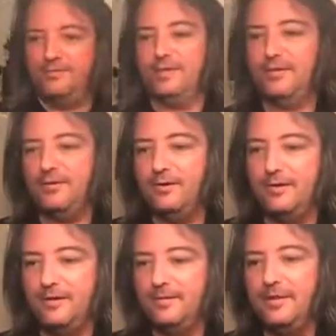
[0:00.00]
If I get a
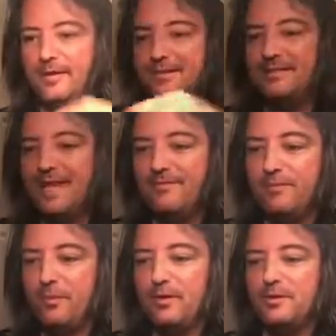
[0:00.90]
good video or a good,
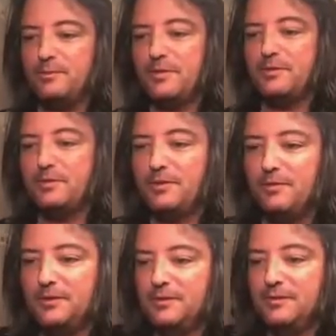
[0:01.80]
this is kind of important,
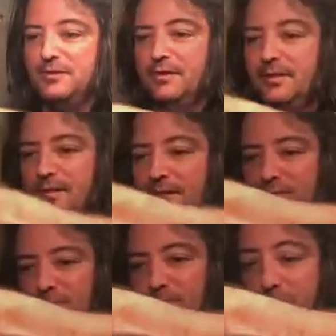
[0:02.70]
especially when you reach
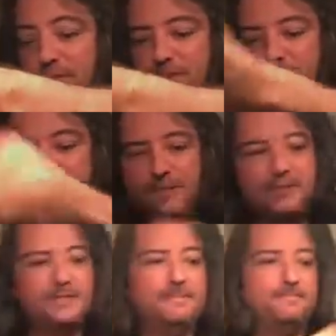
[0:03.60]
some pretty
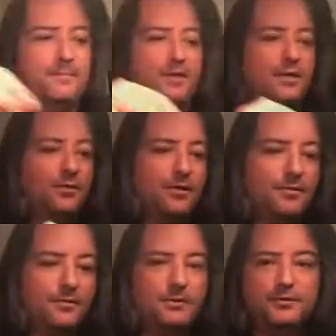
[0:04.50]
good speeds.
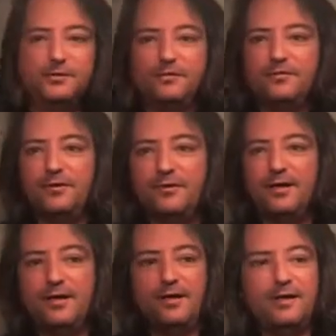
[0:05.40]
You want to
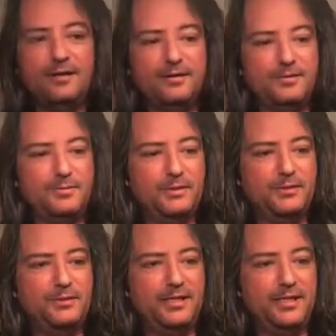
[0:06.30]
reduce your frontal
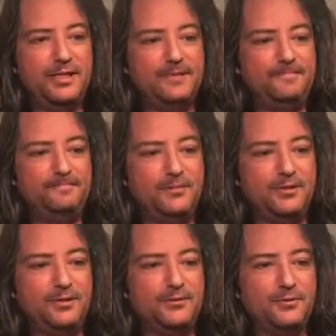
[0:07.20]
area as much as you
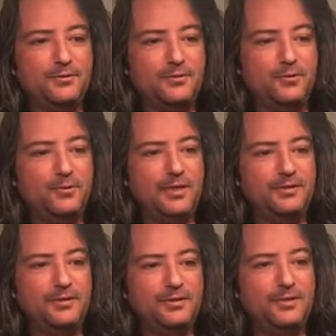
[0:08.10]
can. There's all
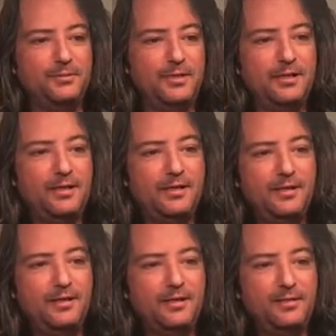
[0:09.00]
sorts of cool ways to do
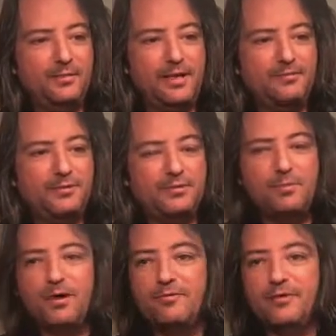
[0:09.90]
it, but
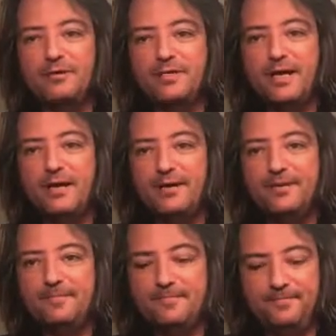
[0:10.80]
when you have a small
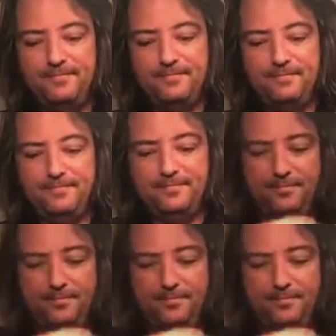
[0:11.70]
front tire,